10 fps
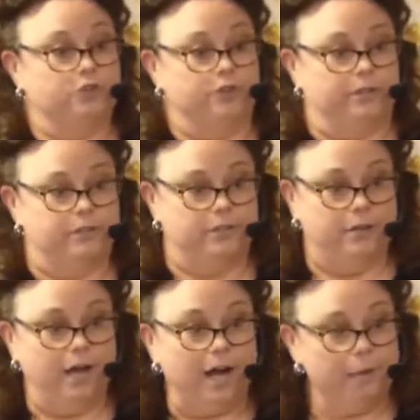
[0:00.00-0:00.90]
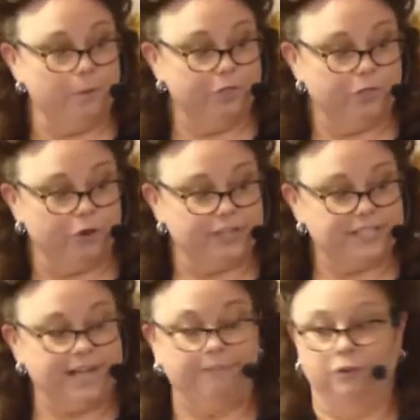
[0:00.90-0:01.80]
you just hop on
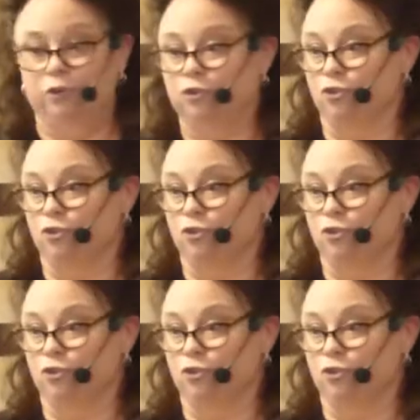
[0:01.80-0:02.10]
37,